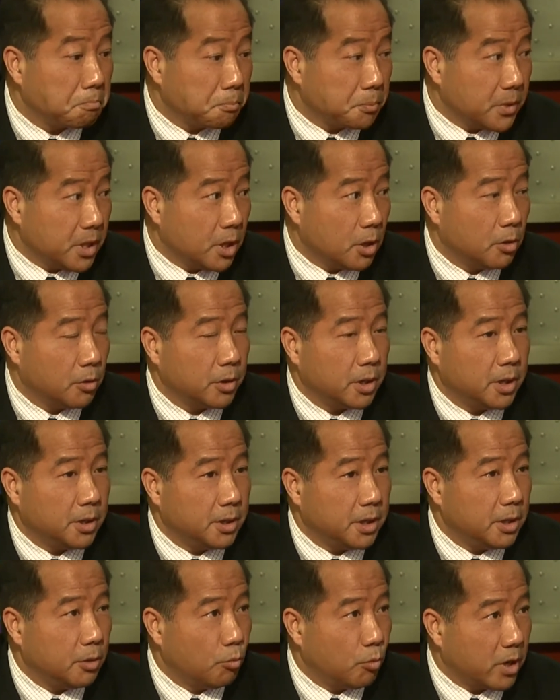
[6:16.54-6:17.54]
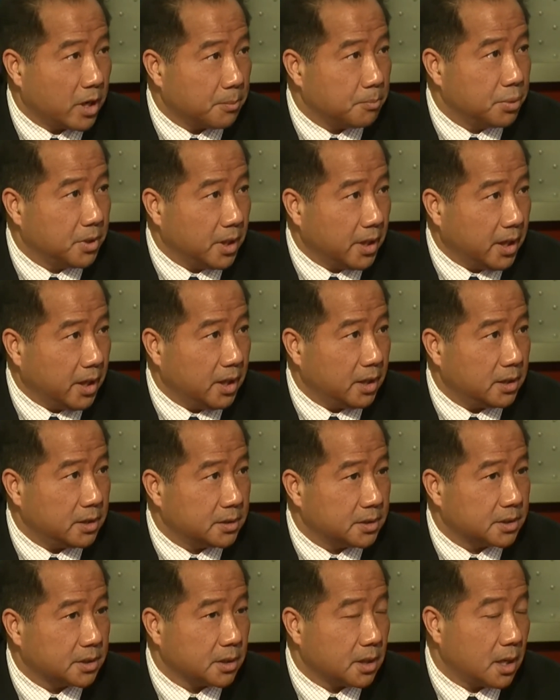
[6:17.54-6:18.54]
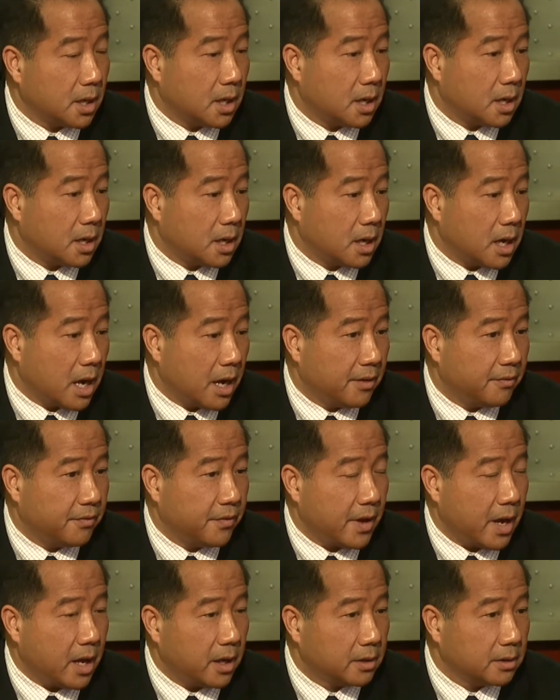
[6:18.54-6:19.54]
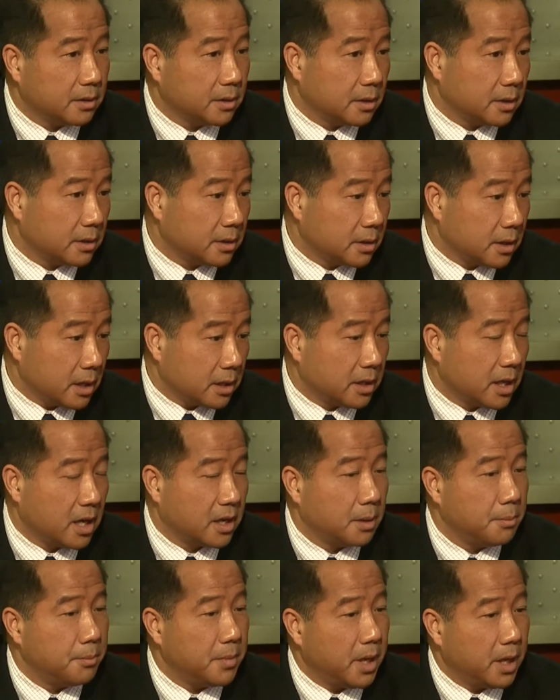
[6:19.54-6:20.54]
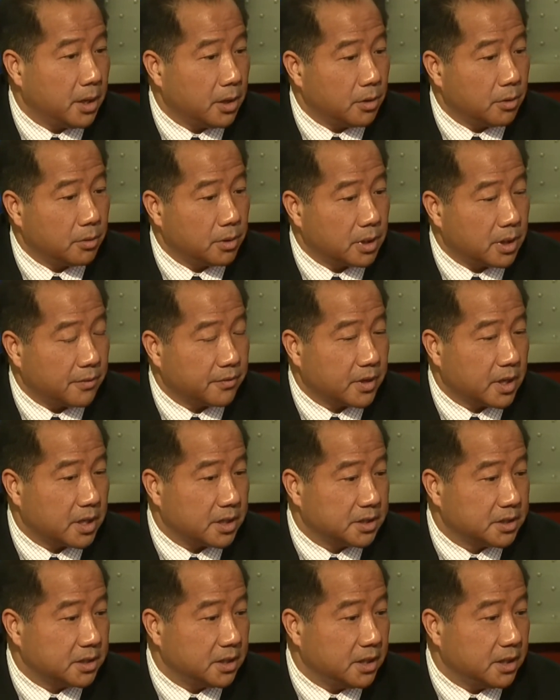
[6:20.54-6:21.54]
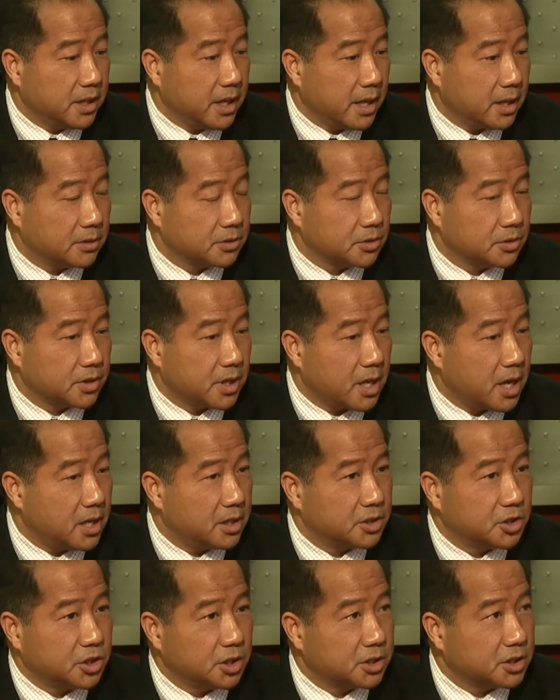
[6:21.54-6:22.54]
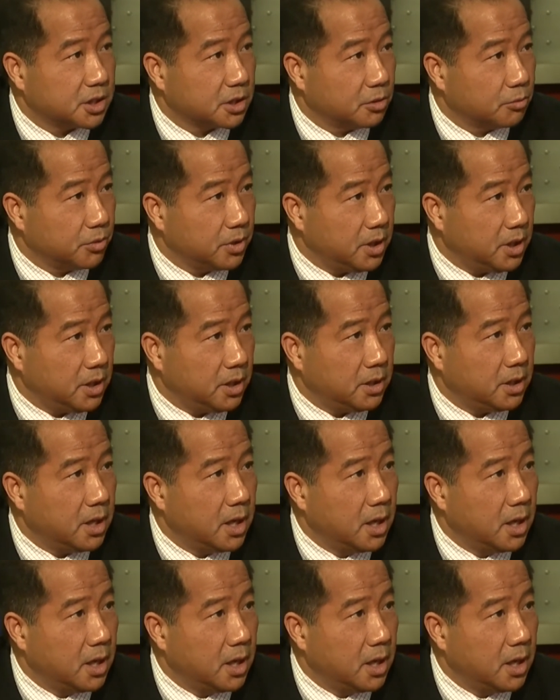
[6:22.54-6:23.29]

you know, in, in White Plains, uh, I've got a mayor and I've got a city council that has just agreed